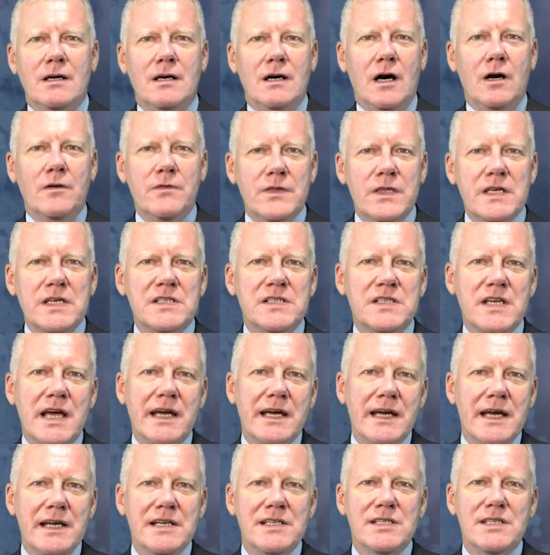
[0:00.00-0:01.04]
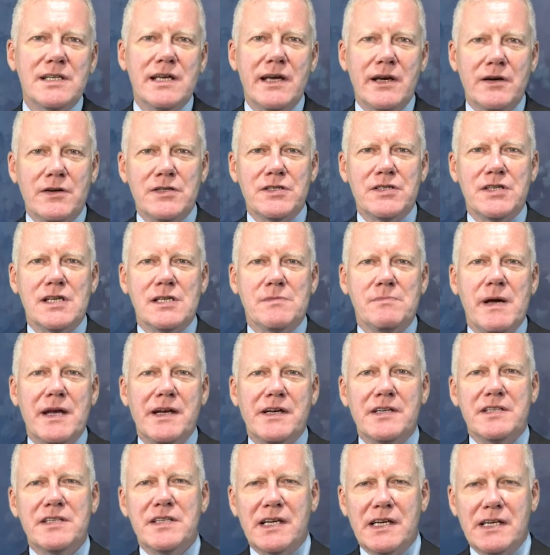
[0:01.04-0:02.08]
Over these decades, KIOST has made
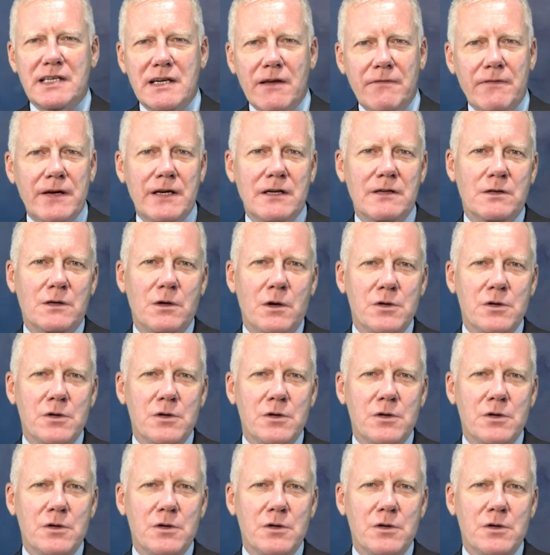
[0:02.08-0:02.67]
a significant